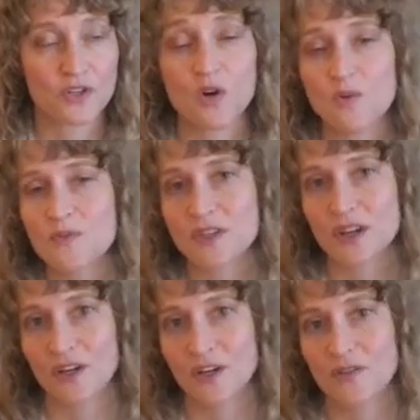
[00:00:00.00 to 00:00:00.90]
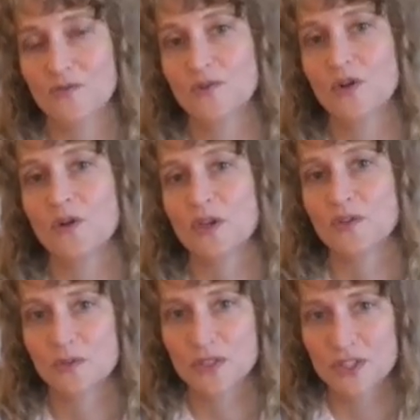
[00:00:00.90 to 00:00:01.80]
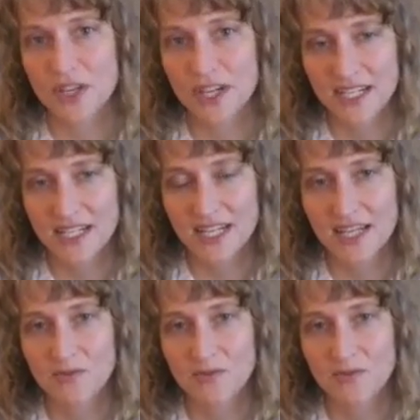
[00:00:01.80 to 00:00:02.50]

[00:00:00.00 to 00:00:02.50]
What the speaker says: or hopes are through going through a training,